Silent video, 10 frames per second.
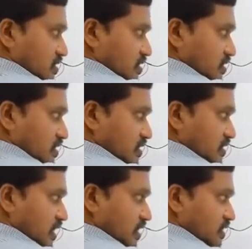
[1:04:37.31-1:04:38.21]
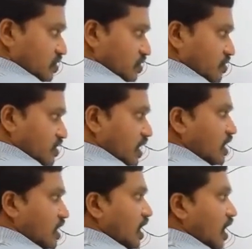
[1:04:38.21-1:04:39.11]
This sulcus what we
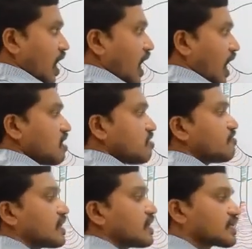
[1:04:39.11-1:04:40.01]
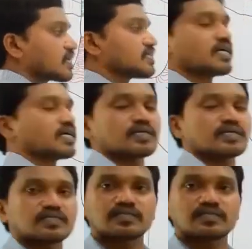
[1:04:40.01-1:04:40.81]
call olfactory sulcus.